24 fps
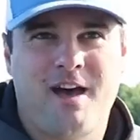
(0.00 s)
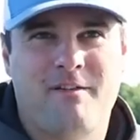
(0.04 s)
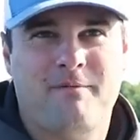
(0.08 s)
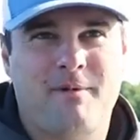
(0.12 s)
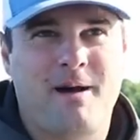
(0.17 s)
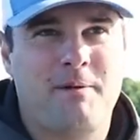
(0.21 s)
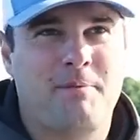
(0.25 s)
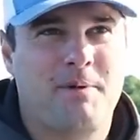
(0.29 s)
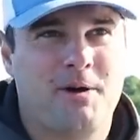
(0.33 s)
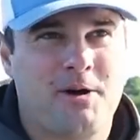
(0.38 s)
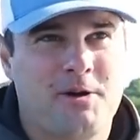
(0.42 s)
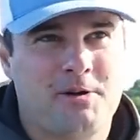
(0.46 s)
have
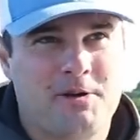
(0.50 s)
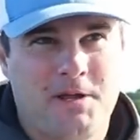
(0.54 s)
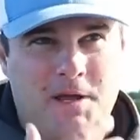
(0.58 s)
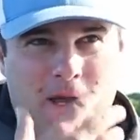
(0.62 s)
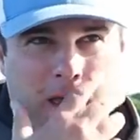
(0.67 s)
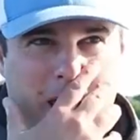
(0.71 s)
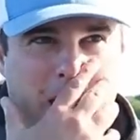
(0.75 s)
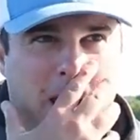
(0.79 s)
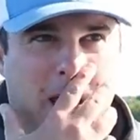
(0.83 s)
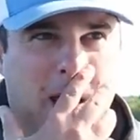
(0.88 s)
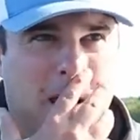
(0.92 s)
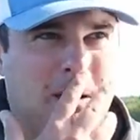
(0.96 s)
my boat,
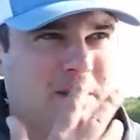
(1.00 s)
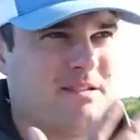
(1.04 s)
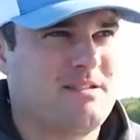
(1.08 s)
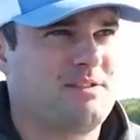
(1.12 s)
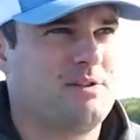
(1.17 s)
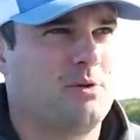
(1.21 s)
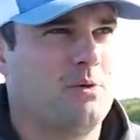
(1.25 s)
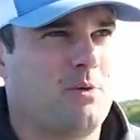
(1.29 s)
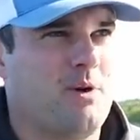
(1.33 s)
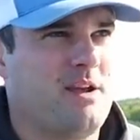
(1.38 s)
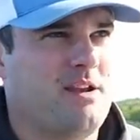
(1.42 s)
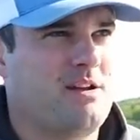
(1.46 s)

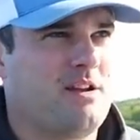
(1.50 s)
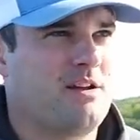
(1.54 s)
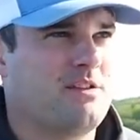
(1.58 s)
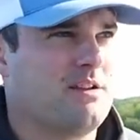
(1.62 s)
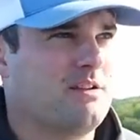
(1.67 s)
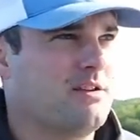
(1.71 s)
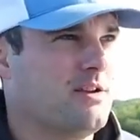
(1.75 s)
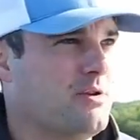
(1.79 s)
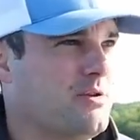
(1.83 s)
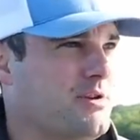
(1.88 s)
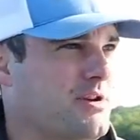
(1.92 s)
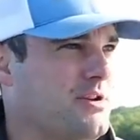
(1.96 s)
still waiting on
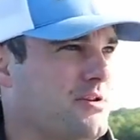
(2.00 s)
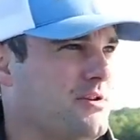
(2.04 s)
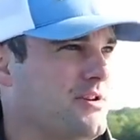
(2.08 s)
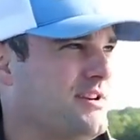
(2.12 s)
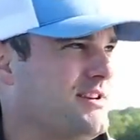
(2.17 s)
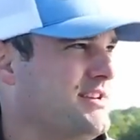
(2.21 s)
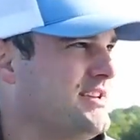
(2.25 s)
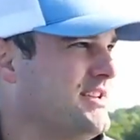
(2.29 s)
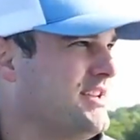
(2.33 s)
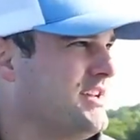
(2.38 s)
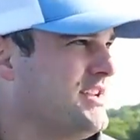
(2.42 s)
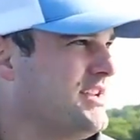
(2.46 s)
the lower
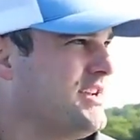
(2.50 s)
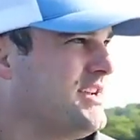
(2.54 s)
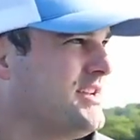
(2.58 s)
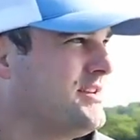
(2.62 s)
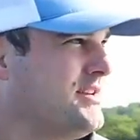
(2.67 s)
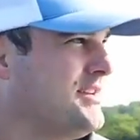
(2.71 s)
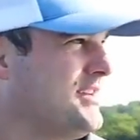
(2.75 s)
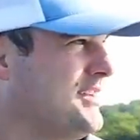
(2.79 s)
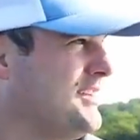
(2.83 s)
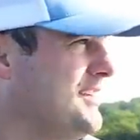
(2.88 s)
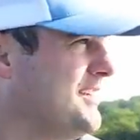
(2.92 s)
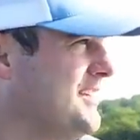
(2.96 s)
unit to get
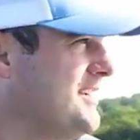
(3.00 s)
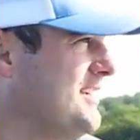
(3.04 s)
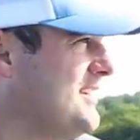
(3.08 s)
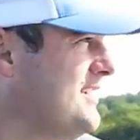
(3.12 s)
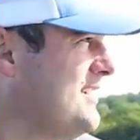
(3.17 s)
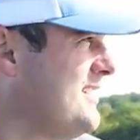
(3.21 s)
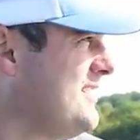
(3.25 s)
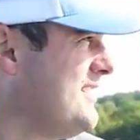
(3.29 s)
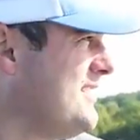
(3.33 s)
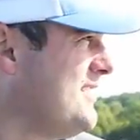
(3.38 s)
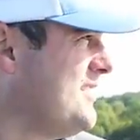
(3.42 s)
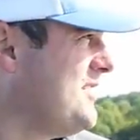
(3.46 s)
in.
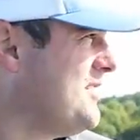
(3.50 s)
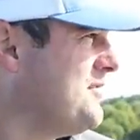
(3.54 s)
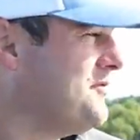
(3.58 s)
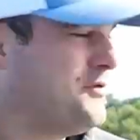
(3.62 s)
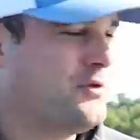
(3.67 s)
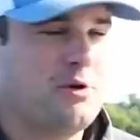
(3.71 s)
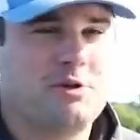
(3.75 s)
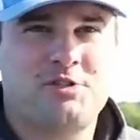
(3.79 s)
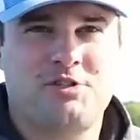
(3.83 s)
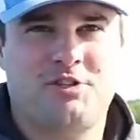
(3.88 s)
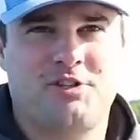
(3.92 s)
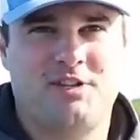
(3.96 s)

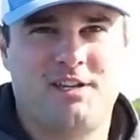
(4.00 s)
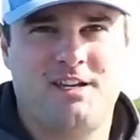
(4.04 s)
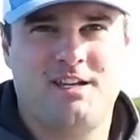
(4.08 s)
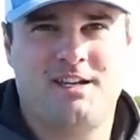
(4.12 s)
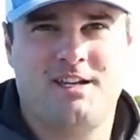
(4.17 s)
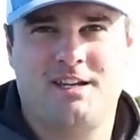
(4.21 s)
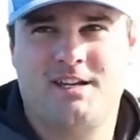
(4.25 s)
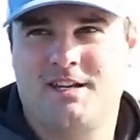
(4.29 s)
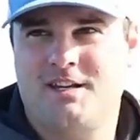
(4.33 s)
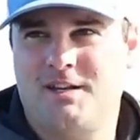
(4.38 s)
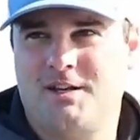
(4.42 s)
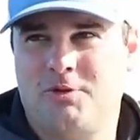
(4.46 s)

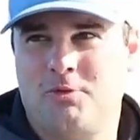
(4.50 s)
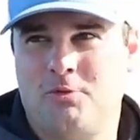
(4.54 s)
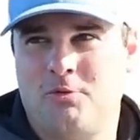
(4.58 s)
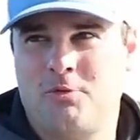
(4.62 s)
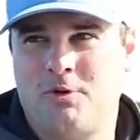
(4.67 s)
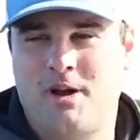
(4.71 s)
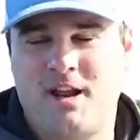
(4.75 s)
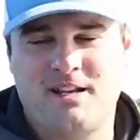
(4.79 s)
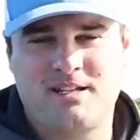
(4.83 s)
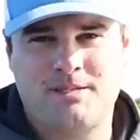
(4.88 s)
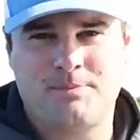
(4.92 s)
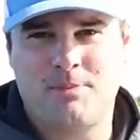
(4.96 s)
Unfortunately,
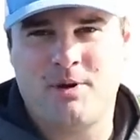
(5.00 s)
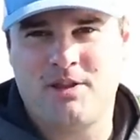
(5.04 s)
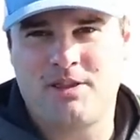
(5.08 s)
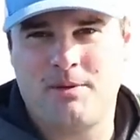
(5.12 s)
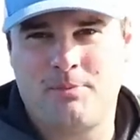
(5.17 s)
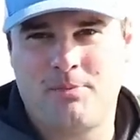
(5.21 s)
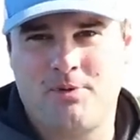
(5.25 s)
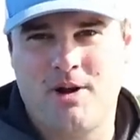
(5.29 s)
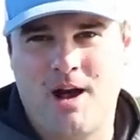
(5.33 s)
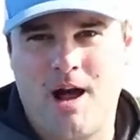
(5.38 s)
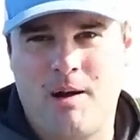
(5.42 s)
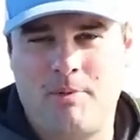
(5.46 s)
when I spun
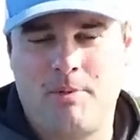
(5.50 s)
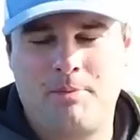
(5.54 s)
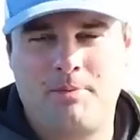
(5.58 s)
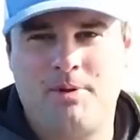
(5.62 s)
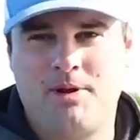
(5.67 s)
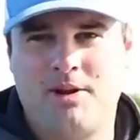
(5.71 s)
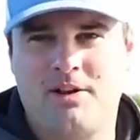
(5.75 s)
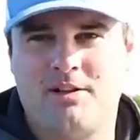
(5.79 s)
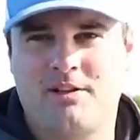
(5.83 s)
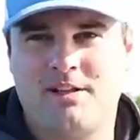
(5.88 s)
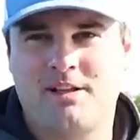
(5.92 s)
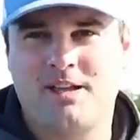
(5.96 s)
the prop,
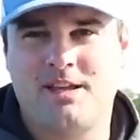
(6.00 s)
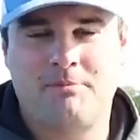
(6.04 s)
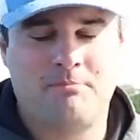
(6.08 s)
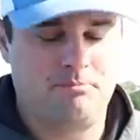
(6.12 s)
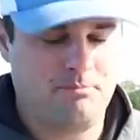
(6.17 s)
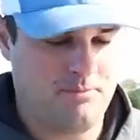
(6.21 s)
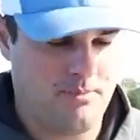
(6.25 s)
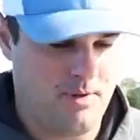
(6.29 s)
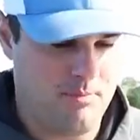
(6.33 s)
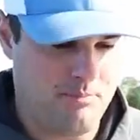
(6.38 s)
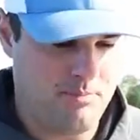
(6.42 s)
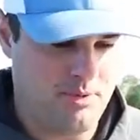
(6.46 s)
apparently it
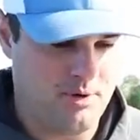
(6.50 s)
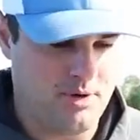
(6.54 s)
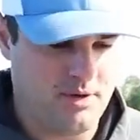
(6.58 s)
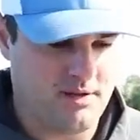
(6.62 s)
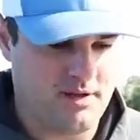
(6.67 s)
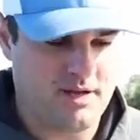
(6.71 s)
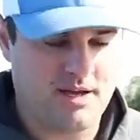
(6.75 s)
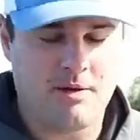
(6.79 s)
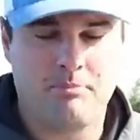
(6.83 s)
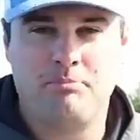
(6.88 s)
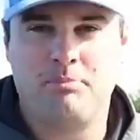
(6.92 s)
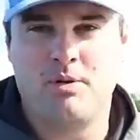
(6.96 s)
put
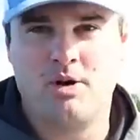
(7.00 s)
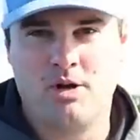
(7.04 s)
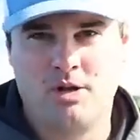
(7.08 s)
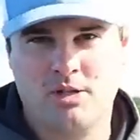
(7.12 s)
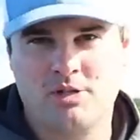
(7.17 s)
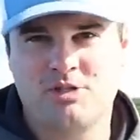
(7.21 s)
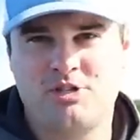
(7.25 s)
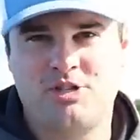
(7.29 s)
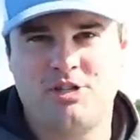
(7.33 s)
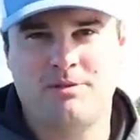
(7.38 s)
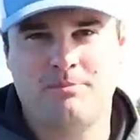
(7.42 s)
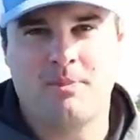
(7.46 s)
like a
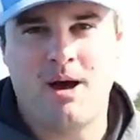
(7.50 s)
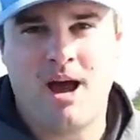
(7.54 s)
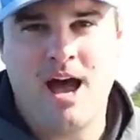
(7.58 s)
bulge in